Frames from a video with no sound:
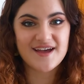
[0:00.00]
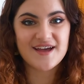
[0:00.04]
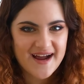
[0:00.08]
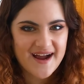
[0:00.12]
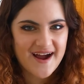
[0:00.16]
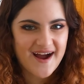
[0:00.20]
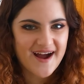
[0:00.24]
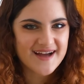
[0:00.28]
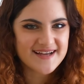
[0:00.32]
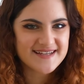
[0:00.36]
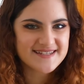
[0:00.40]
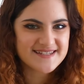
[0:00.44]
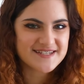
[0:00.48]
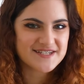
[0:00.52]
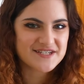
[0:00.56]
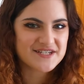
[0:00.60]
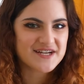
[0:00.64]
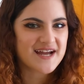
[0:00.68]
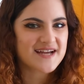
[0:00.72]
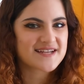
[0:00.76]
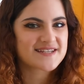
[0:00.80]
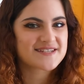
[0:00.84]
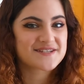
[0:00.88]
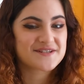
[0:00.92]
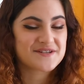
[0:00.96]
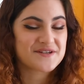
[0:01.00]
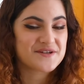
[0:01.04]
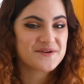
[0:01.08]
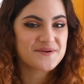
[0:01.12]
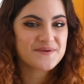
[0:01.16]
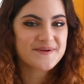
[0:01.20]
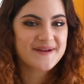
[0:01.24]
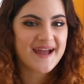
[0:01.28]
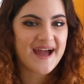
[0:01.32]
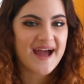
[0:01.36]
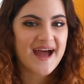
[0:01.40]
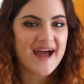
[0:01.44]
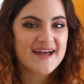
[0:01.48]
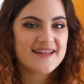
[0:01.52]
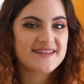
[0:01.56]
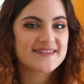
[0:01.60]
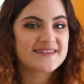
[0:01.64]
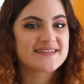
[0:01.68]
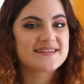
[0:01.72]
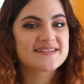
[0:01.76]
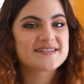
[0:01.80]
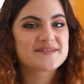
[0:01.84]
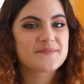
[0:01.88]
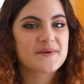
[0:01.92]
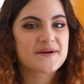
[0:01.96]
I suggest you get
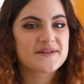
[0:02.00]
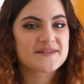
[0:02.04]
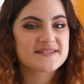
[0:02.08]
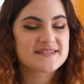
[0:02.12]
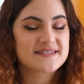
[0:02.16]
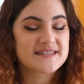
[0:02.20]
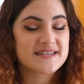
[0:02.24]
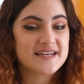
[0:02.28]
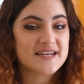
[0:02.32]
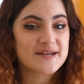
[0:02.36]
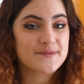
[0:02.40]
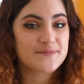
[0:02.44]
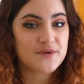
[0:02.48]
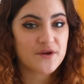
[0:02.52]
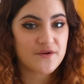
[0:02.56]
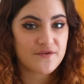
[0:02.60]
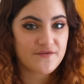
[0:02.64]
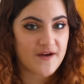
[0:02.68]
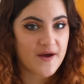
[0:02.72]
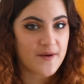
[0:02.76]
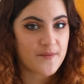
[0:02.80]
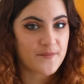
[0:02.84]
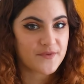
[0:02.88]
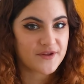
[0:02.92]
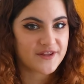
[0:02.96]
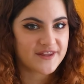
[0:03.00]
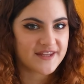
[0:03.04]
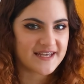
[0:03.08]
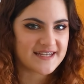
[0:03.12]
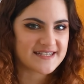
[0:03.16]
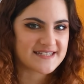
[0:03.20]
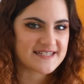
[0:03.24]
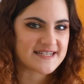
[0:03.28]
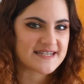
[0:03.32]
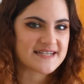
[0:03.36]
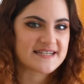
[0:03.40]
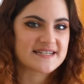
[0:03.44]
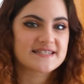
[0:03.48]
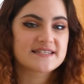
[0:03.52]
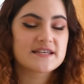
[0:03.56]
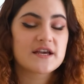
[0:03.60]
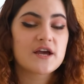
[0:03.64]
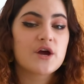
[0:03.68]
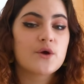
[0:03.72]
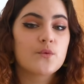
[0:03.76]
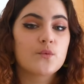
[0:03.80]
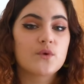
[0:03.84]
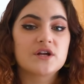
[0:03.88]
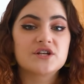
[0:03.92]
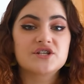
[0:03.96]
this month's theme, November that is,
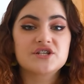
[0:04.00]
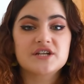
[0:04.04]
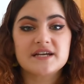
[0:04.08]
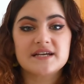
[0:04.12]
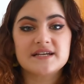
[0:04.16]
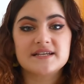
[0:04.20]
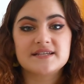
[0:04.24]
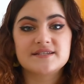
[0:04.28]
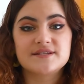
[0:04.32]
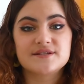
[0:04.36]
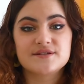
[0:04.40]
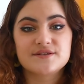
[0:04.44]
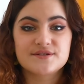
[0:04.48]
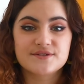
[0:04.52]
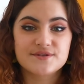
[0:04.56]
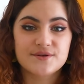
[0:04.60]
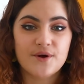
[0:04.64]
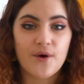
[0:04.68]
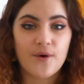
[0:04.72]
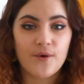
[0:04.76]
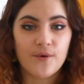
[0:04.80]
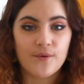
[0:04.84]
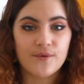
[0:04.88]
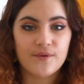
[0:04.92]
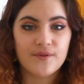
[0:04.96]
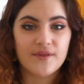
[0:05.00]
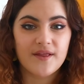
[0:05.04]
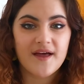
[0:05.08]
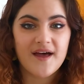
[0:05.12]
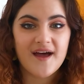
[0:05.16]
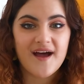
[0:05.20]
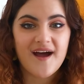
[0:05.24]
which is Soul.